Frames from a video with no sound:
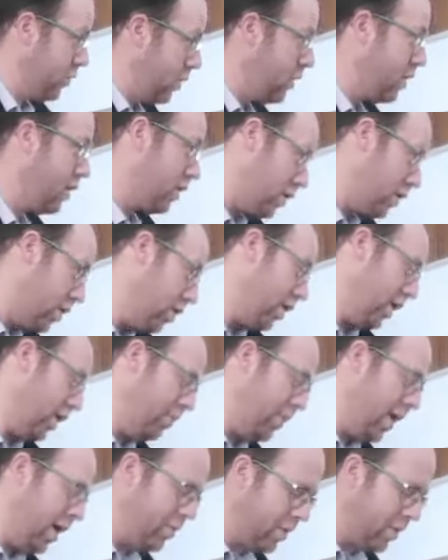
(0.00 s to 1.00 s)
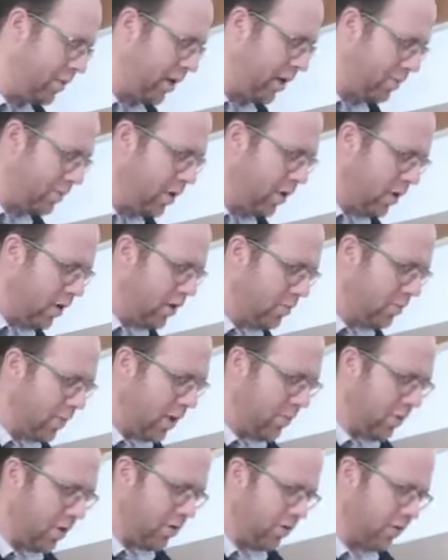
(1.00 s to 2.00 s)
of cooking. Okay, maybe
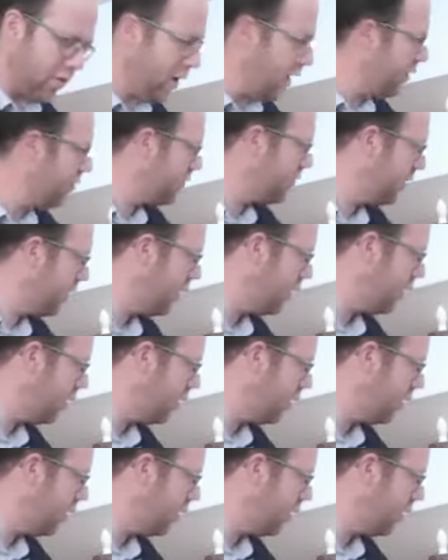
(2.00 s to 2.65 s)
there's a relation